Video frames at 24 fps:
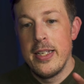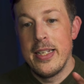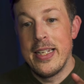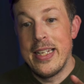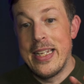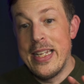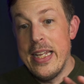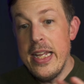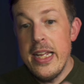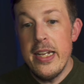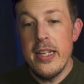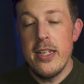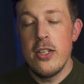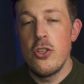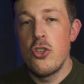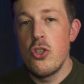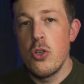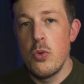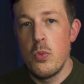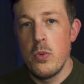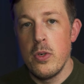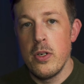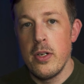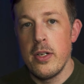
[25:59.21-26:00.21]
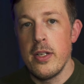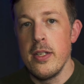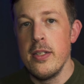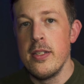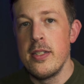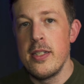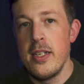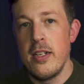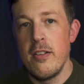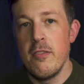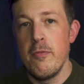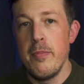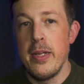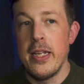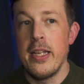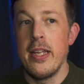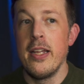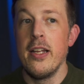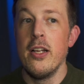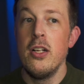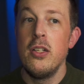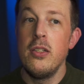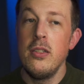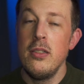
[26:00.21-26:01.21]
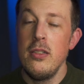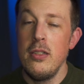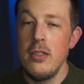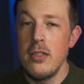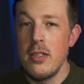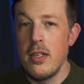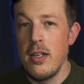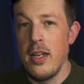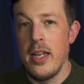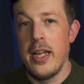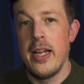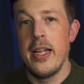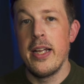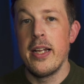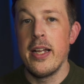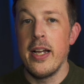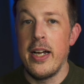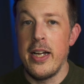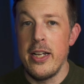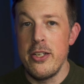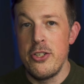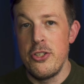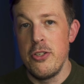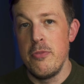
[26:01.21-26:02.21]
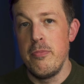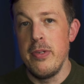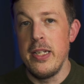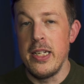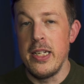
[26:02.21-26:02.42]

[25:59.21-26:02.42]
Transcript: getting to work instead of making it look like I should be